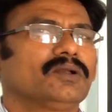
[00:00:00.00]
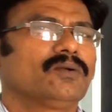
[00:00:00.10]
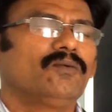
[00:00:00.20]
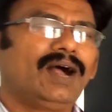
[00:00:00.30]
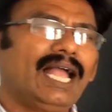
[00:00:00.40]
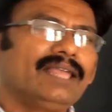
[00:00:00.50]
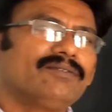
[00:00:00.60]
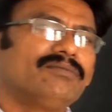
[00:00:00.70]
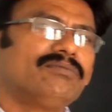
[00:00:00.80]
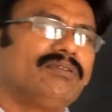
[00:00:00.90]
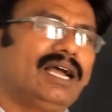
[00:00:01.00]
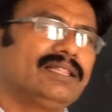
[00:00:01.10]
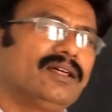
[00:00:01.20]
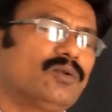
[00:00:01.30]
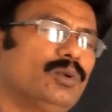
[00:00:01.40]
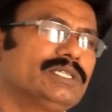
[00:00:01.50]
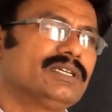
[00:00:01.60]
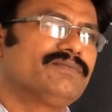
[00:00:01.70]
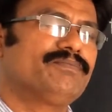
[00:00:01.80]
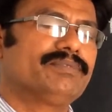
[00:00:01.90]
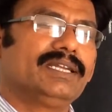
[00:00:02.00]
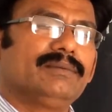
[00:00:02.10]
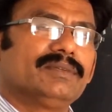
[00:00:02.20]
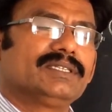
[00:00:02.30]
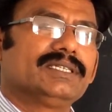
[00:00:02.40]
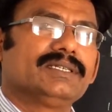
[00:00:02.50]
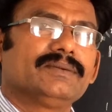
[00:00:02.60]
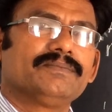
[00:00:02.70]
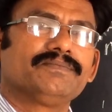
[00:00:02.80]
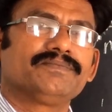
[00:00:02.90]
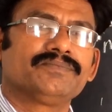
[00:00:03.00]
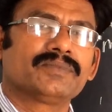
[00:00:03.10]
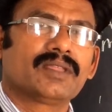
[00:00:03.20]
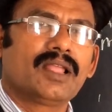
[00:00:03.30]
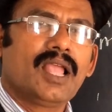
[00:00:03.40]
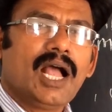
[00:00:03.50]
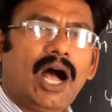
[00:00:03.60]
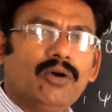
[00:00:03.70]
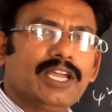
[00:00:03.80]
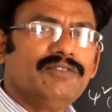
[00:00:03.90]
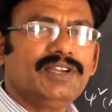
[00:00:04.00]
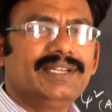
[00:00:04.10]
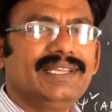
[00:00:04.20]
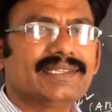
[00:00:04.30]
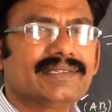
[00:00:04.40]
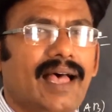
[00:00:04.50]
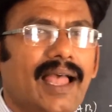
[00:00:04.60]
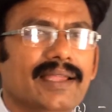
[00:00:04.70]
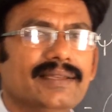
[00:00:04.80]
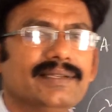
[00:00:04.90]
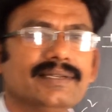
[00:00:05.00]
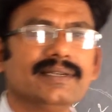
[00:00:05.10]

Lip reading: Why the rules are framed? How can we decide?